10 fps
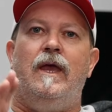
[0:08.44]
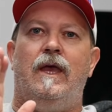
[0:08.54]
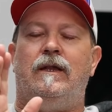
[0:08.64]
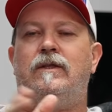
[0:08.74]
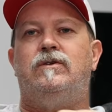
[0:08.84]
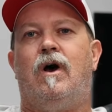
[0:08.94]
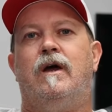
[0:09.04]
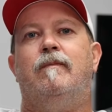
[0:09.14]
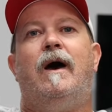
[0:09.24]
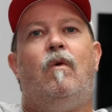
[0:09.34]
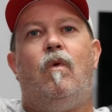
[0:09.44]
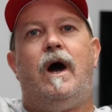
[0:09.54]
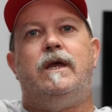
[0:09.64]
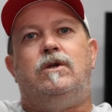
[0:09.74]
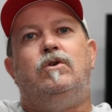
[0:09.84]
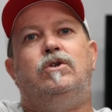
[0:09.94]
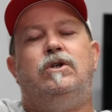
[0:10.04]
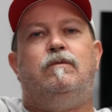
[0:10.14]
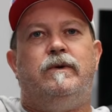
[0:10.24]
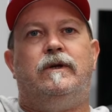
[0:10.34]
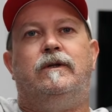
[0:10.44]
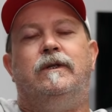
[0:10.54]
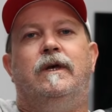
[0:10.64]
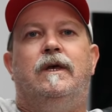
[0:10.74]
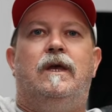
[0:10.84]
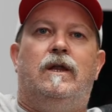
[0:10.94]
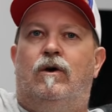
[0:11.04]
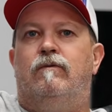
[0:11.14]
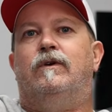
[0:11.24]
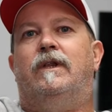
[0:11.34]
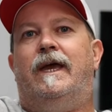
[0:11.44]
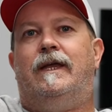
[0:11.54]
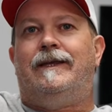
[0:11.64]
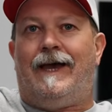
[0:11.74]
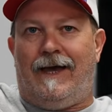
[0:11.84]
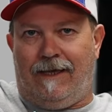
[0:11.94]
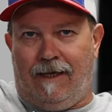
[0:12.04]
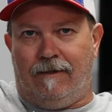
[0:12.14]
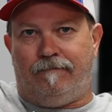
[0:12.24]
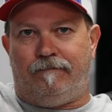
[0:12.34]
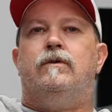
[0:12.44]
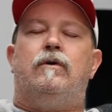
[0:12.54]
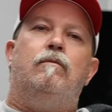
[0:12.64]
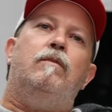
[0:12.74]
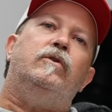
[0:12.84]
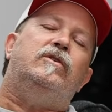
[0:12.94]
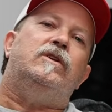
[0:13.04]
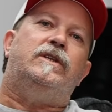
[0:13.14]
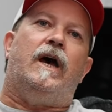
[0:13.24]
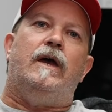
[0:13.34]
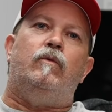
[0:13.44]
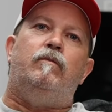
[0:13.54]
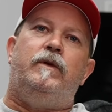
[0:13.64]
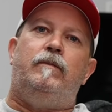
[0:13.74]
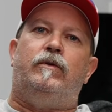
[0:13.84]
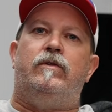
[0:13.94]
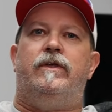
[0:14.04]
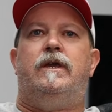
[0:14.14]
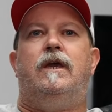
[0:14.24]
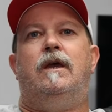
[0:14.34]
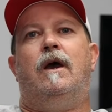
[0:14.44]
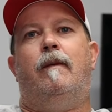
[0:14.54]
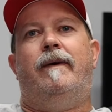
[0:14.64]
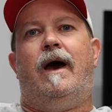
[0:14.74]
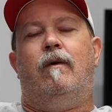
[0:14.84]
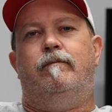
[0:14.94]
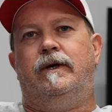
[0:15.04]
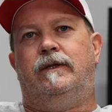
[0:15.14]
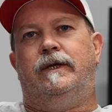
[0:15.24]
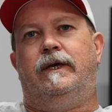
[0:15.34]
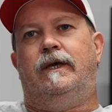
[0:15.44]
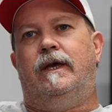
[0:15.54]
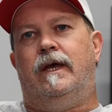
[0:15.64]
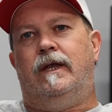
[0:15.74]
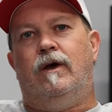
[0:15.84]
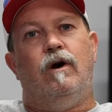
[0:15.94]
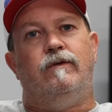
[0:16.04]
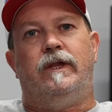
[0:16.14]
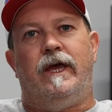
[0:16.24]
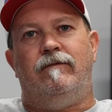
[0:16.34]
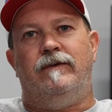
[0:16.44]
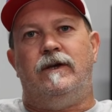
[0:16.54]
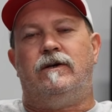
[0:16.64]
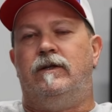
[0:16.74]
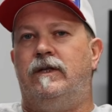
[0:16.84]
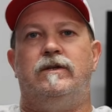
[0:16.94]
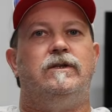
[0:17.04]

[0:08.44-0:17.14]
and let's talk about why you should build an overland Cayenne. So most of the time when people are thinking about building an overland vehicle, it's